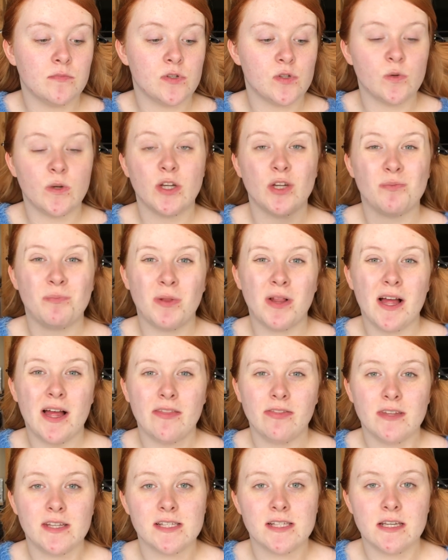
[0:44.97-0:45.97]
so I could
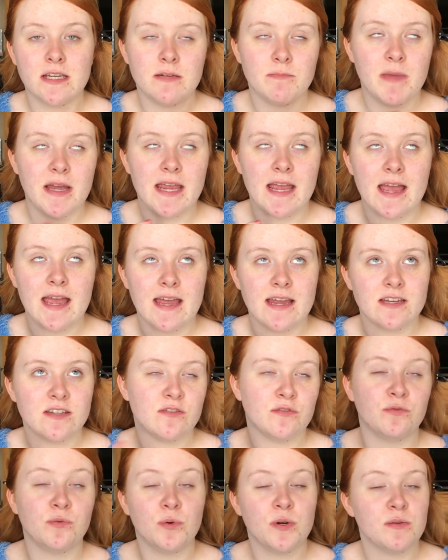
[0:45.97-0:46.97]
plan this in my head
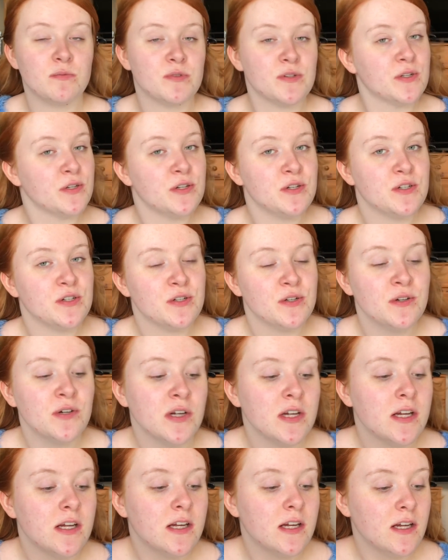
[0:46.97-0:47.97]
of what I was going to do.
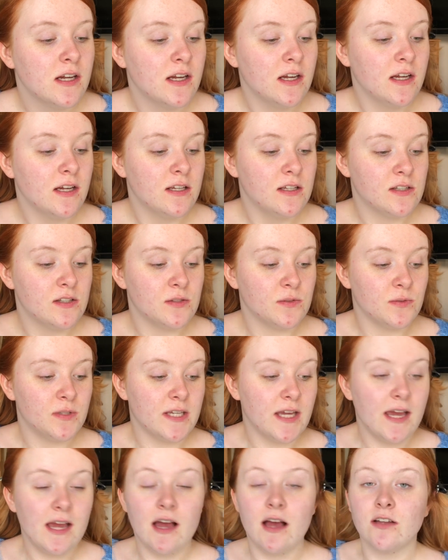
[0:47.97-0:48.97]
So
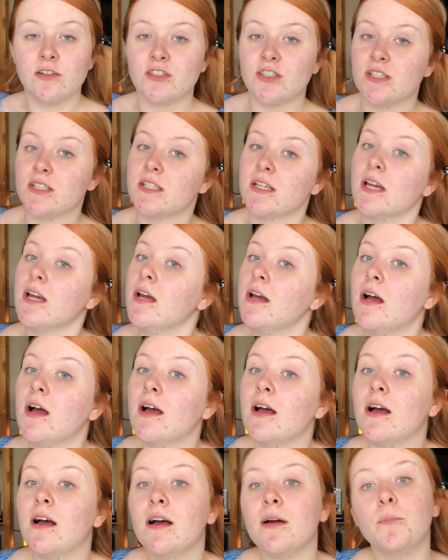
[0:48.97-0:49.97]
yeah, I'll just
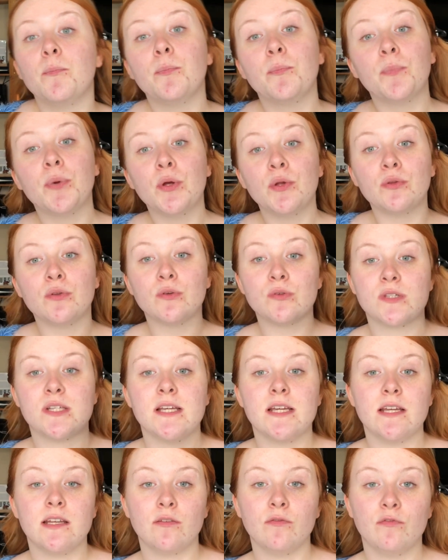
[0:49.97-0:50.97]
put those
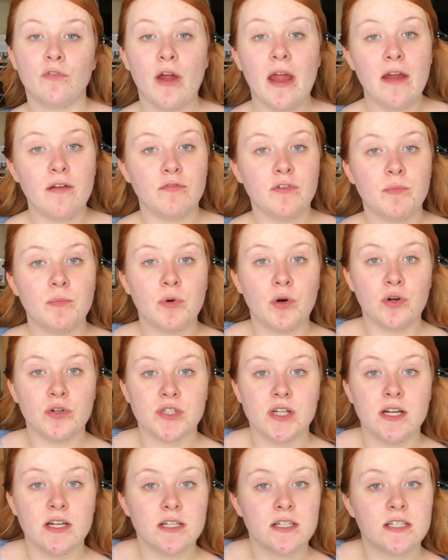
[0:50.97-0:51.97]
in for every
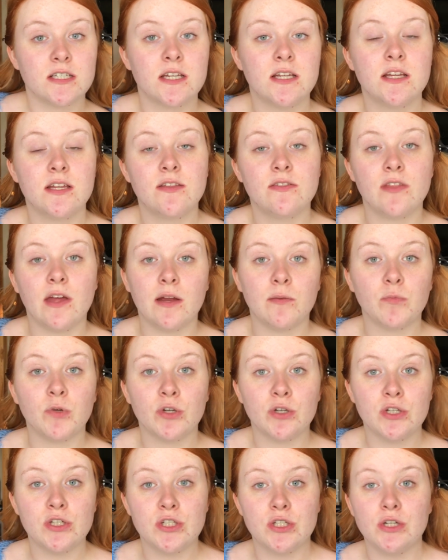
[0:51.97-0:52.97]
product that I'm
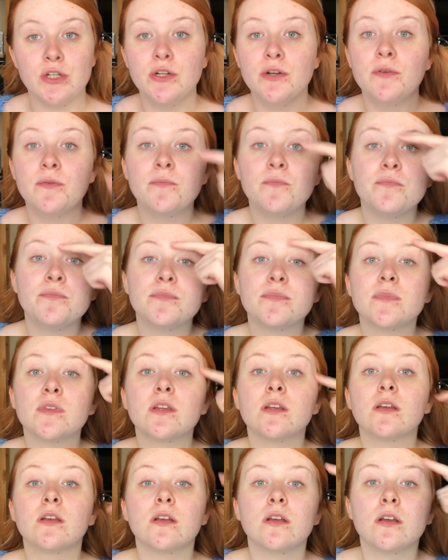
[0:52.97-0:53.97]
going to do.
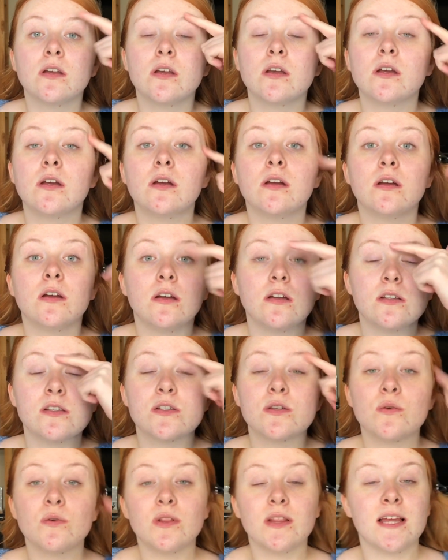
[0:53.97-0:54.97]

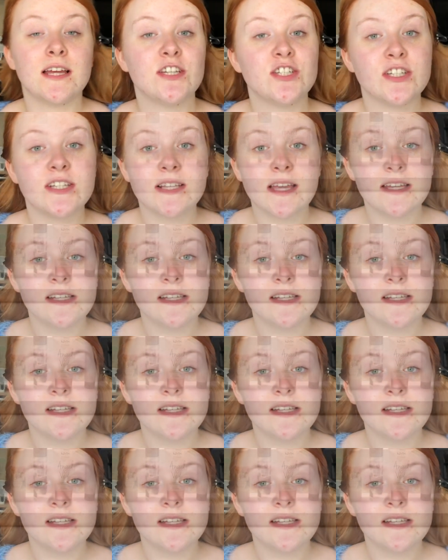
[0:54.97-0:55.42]
So let's just